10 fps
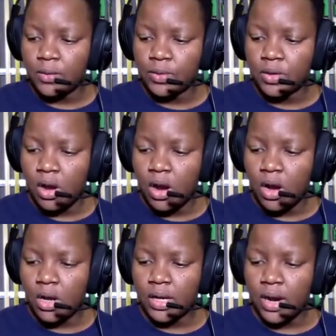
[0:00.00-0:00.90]
We
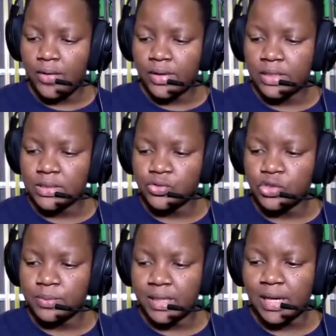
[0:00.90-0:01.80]
are currently
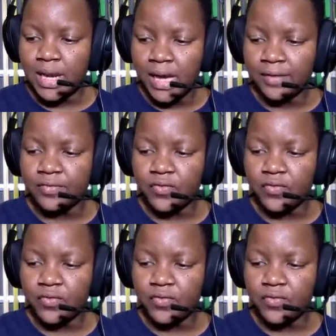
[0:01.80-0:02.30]
streaming live